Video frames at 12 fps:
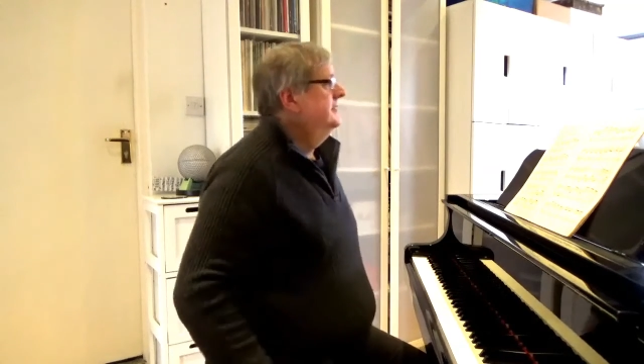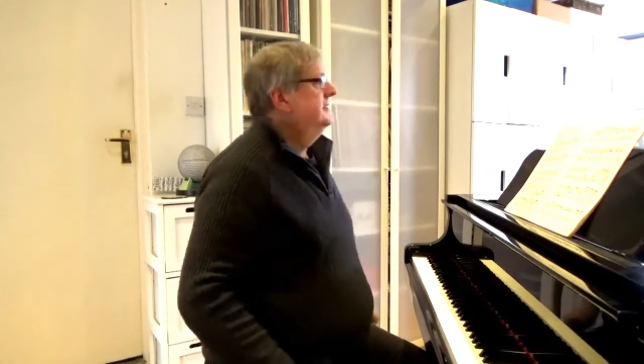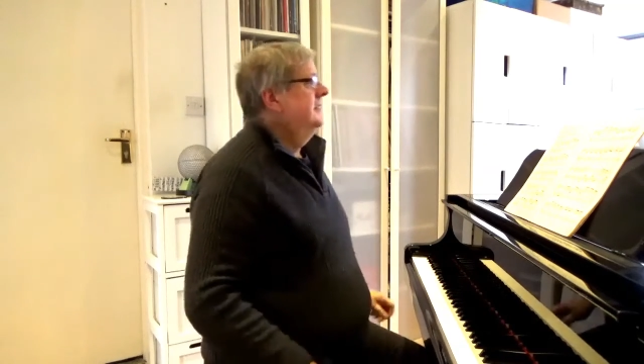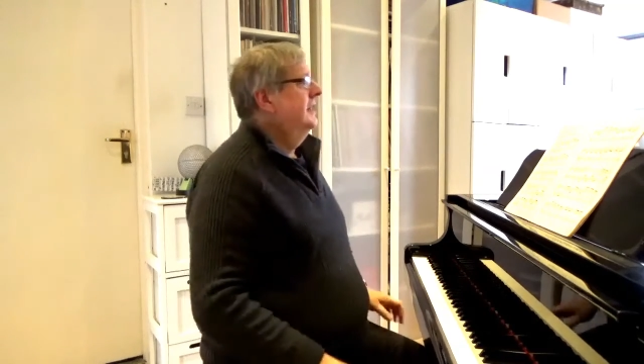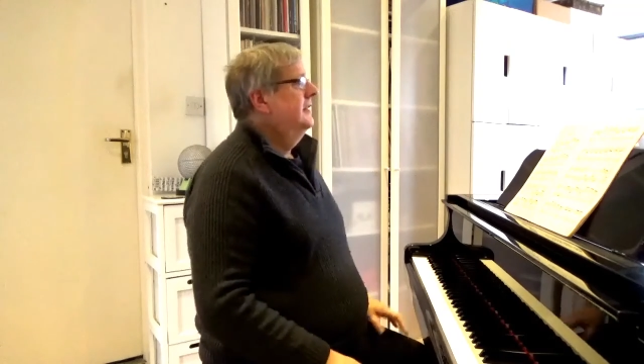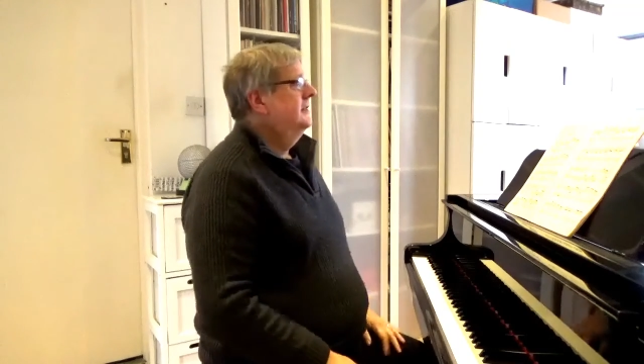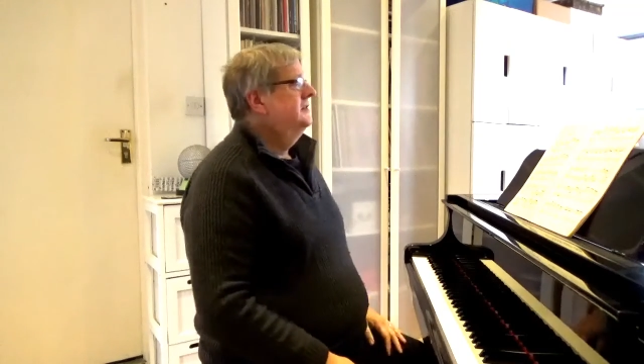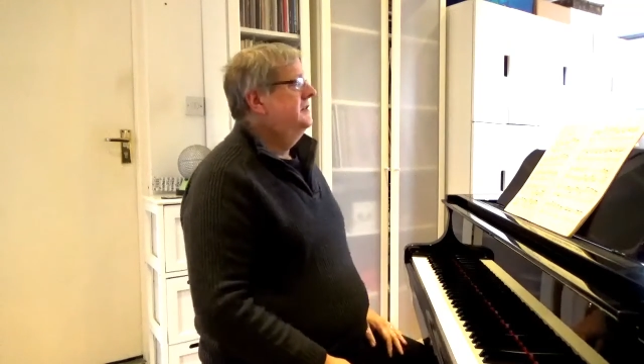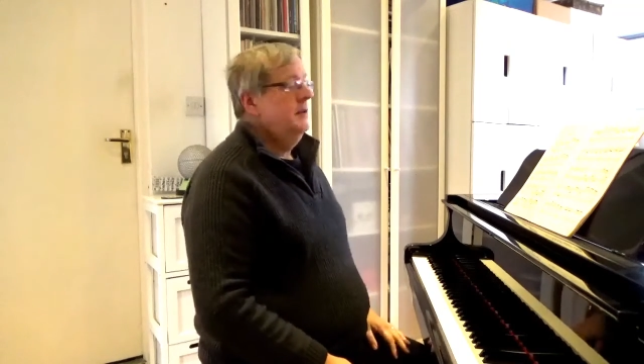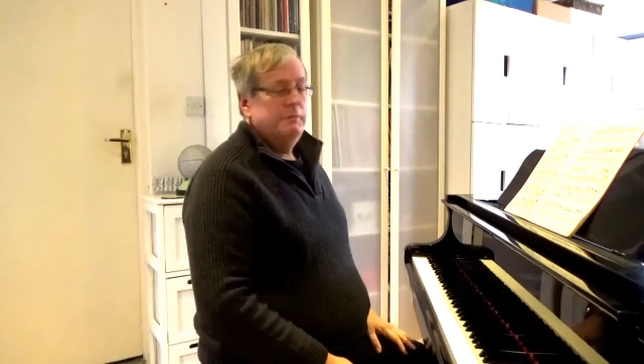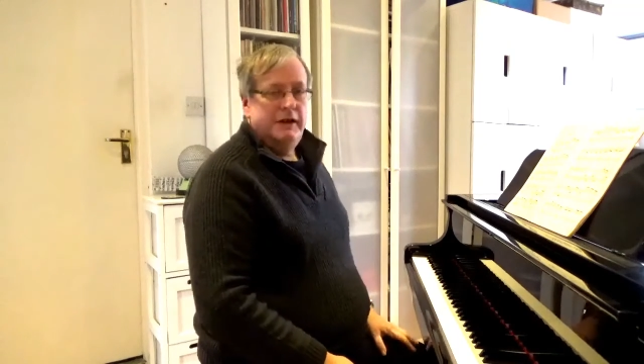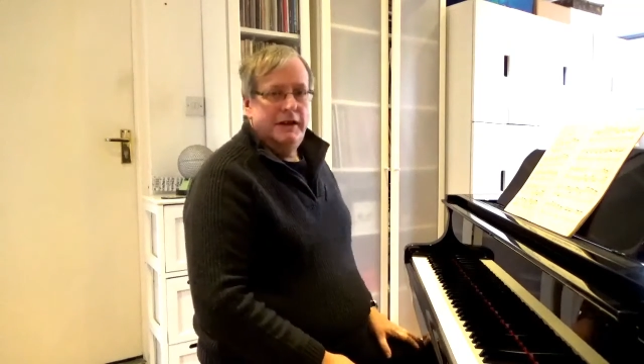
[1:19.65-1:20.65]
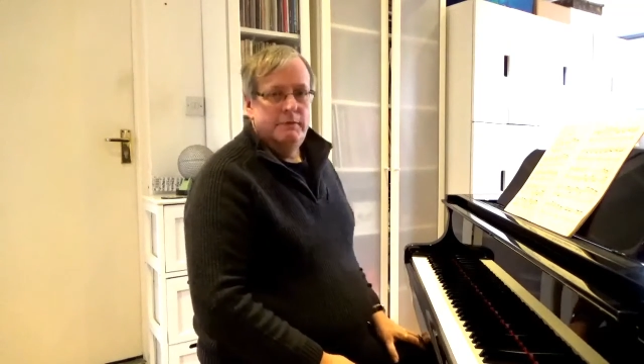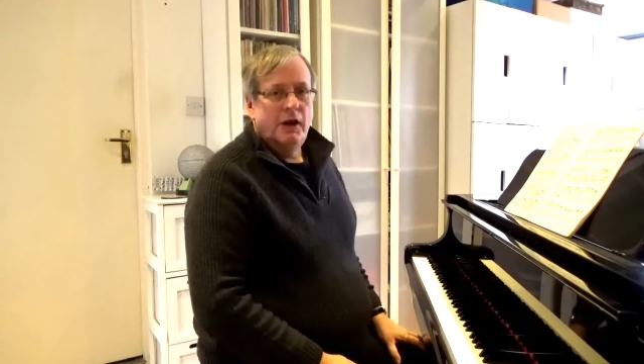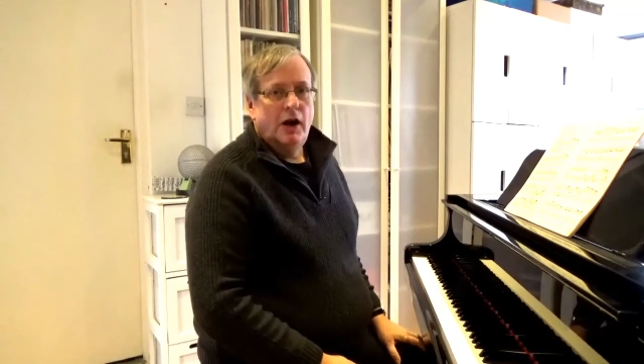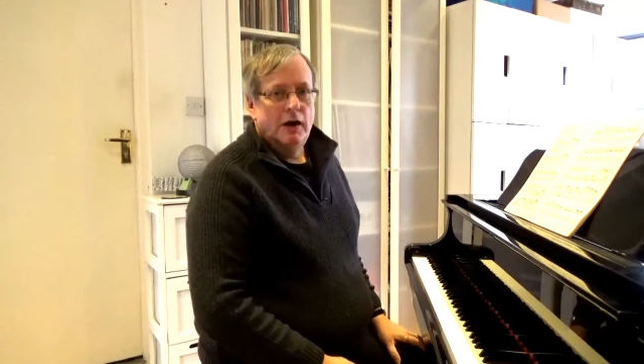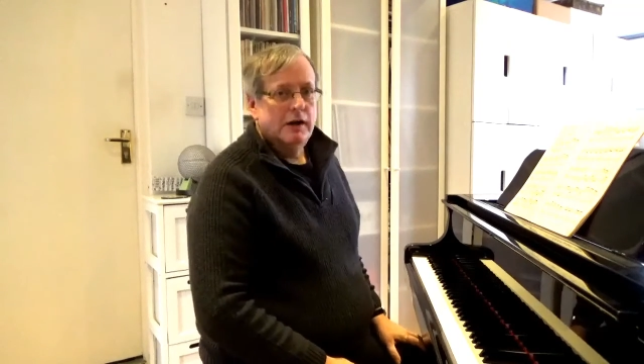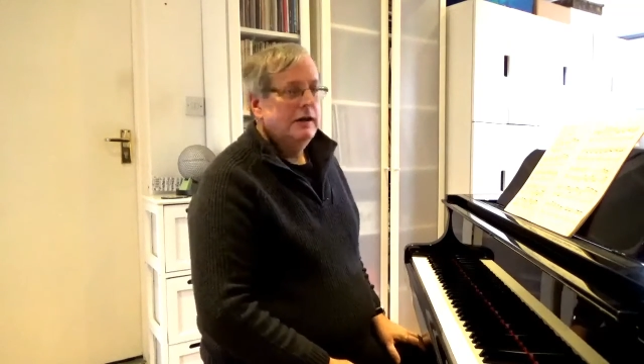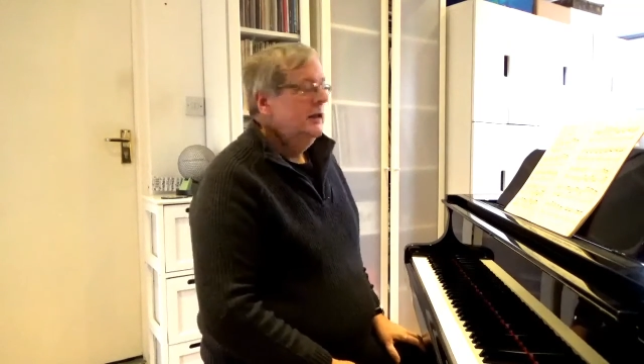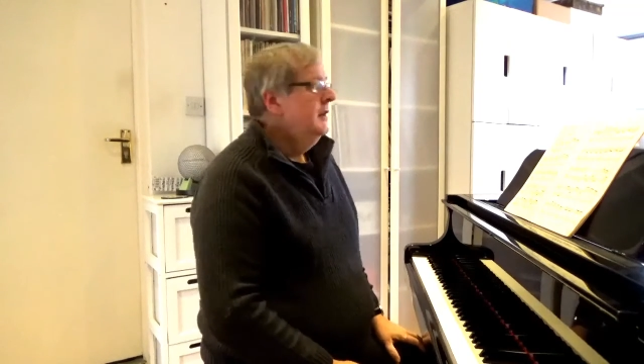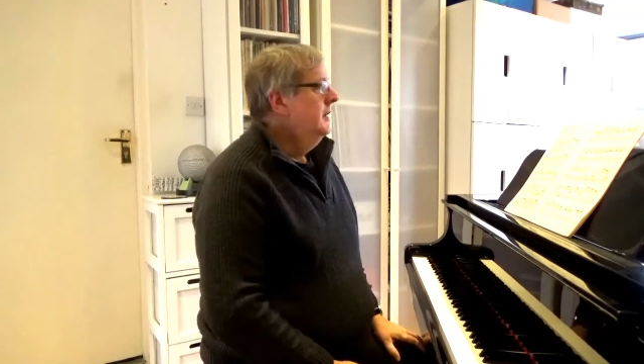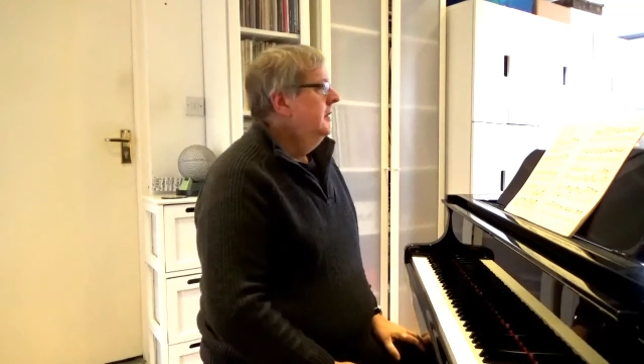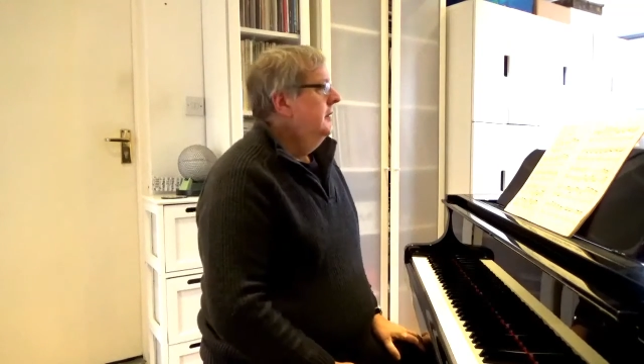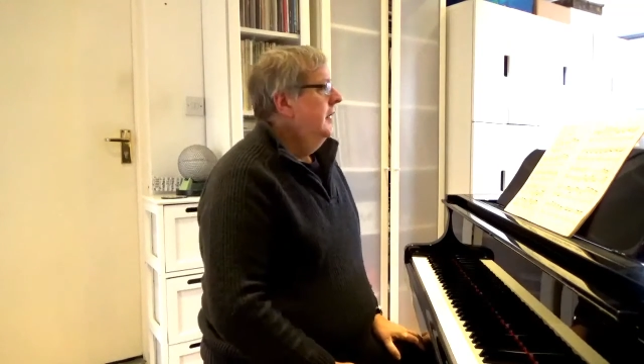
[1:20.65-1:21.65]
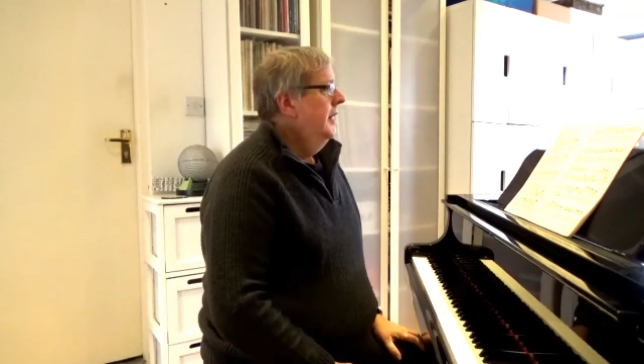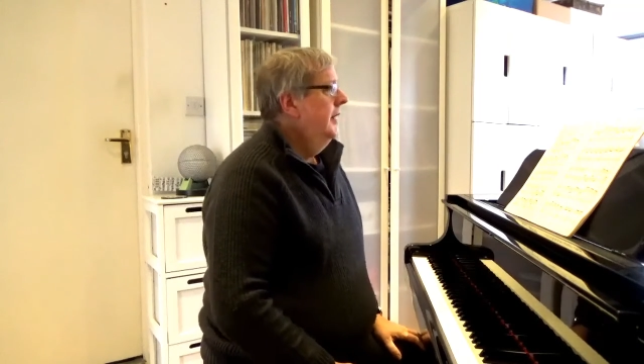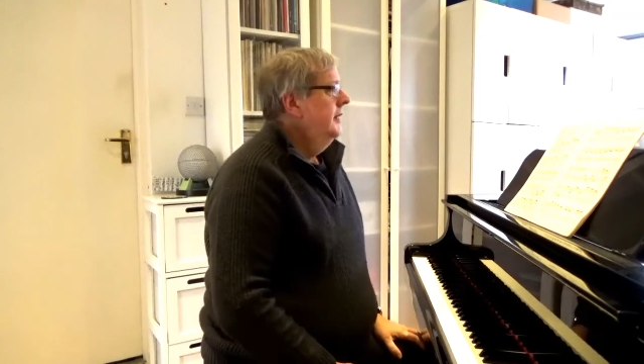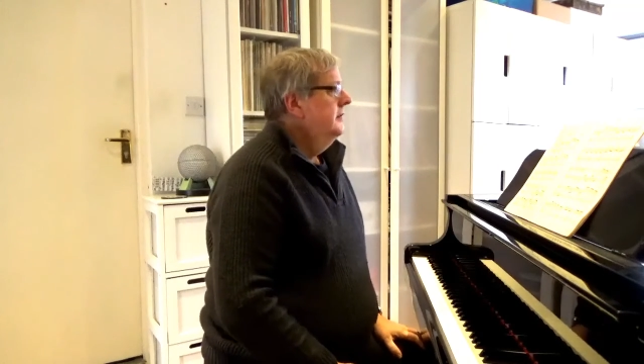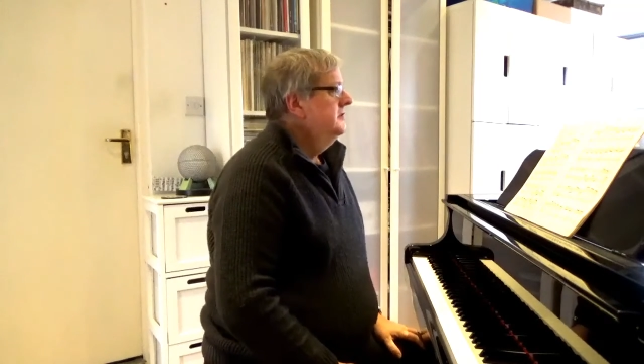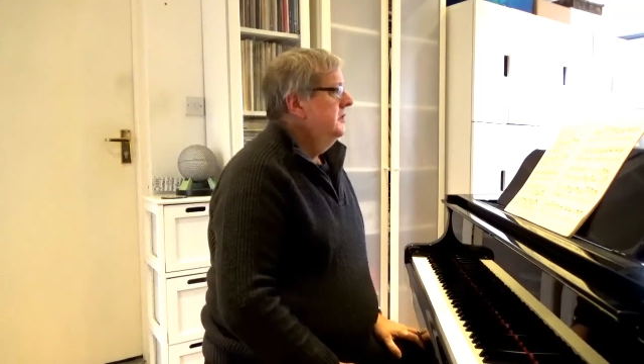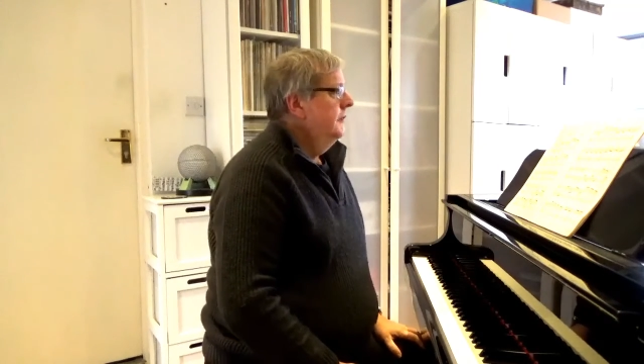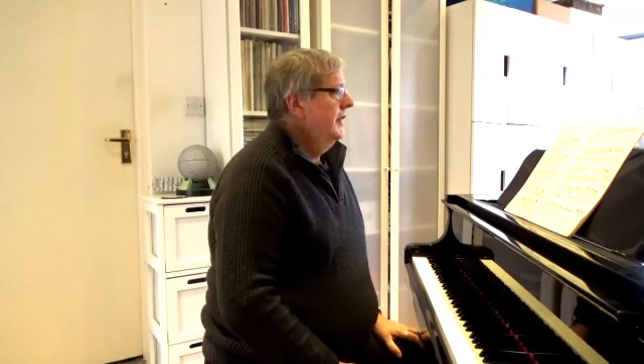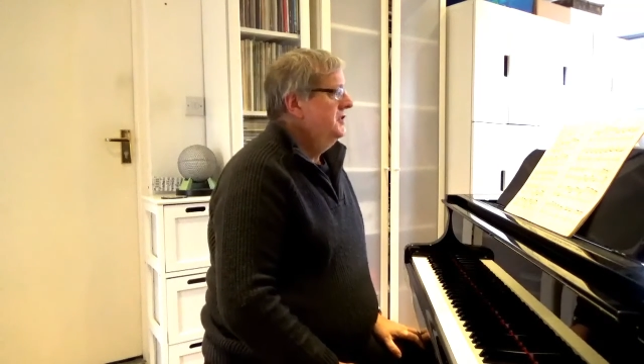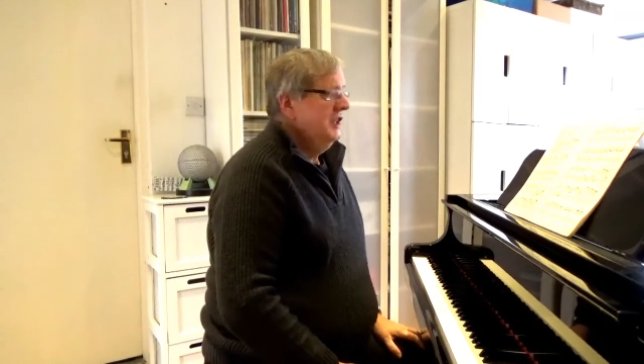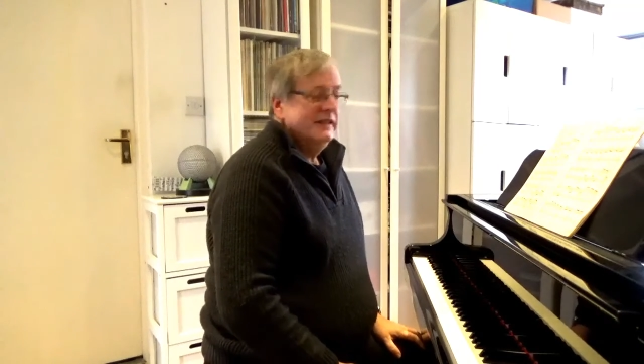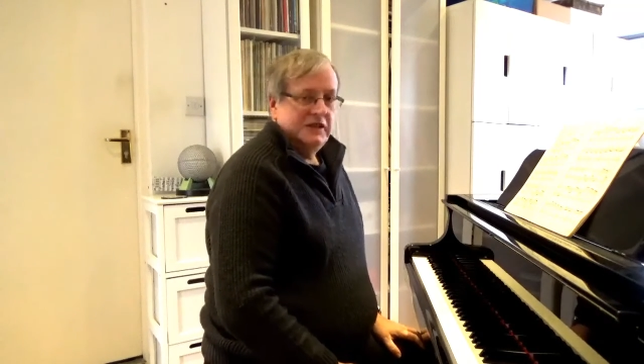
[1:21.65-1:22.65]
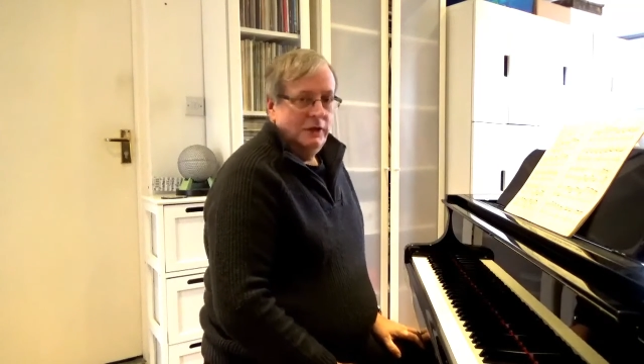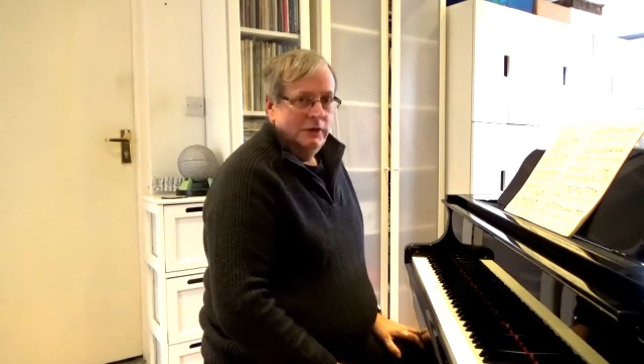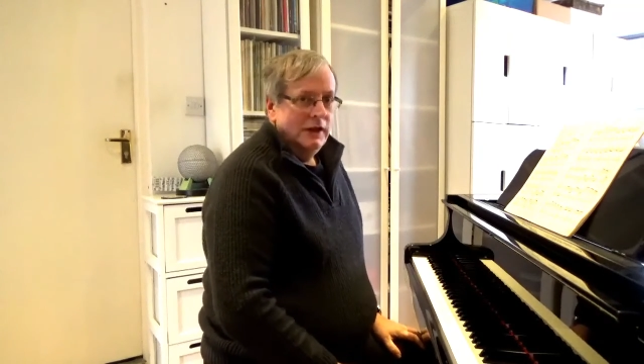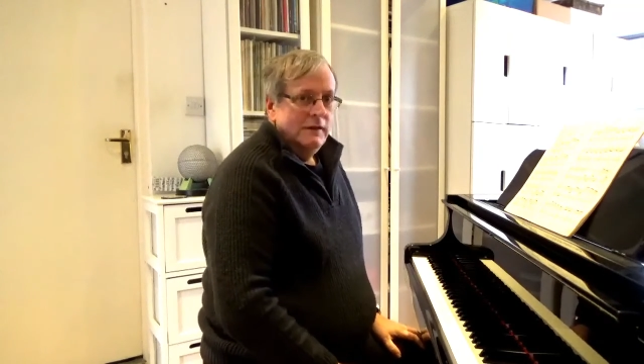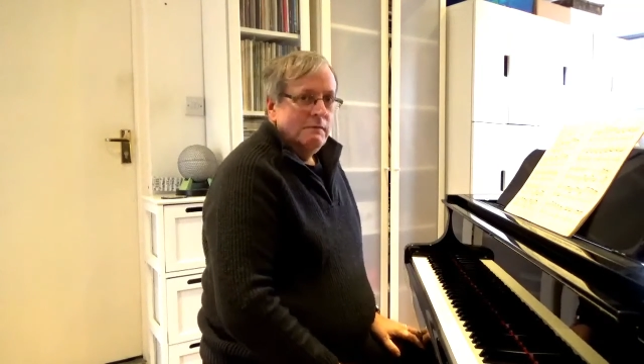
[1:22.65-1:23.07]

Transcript: It's C.P.E. Bach Arpeggiated,